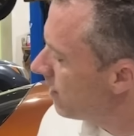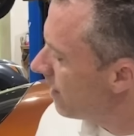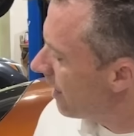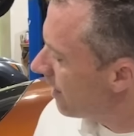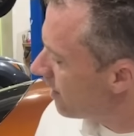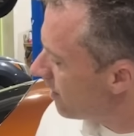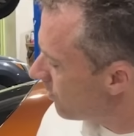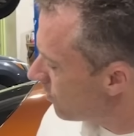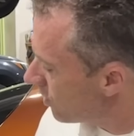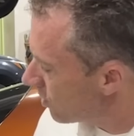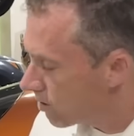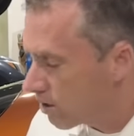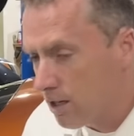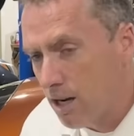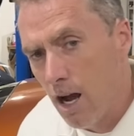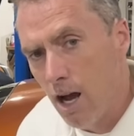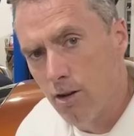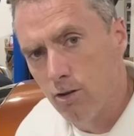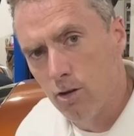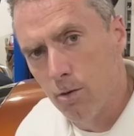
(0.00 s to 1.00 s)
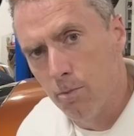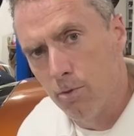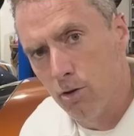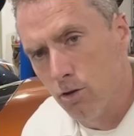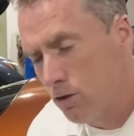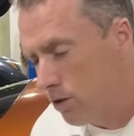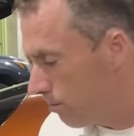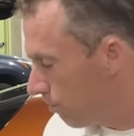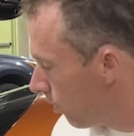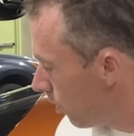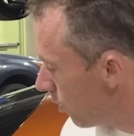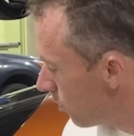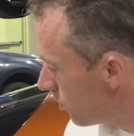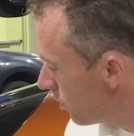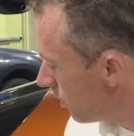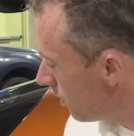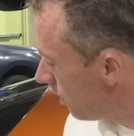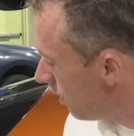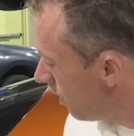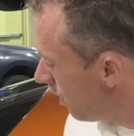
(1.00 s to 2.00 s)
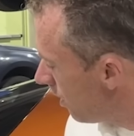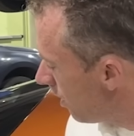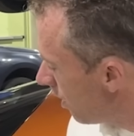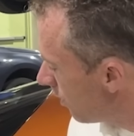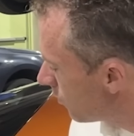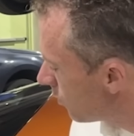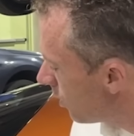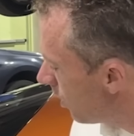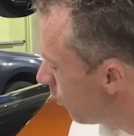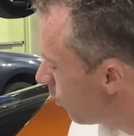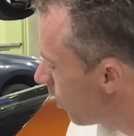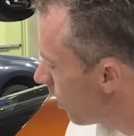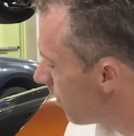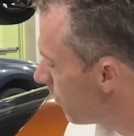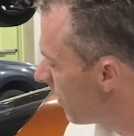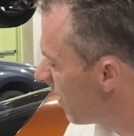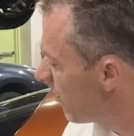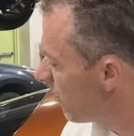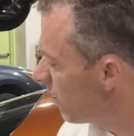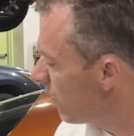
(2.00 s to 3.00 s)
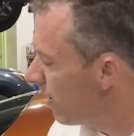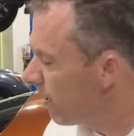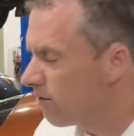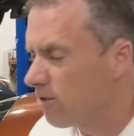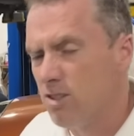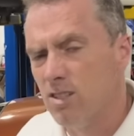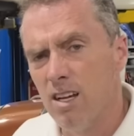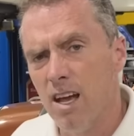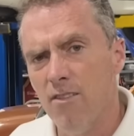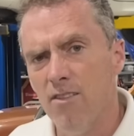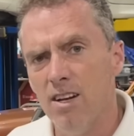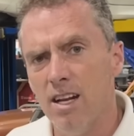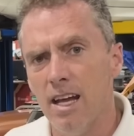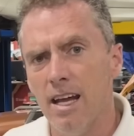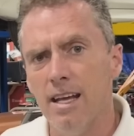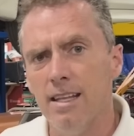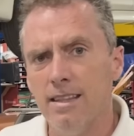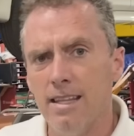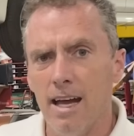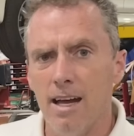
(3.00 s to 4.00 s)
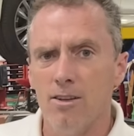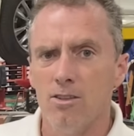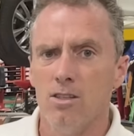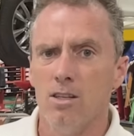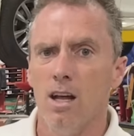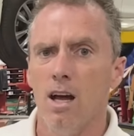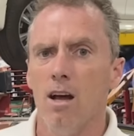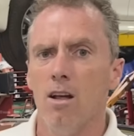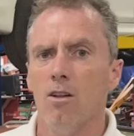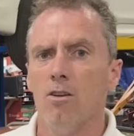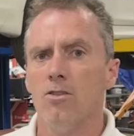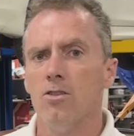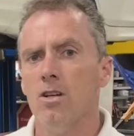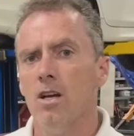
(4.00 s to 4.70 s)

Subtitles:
that gives us a contribution margin of somewhere about around $7,000 to $8,000,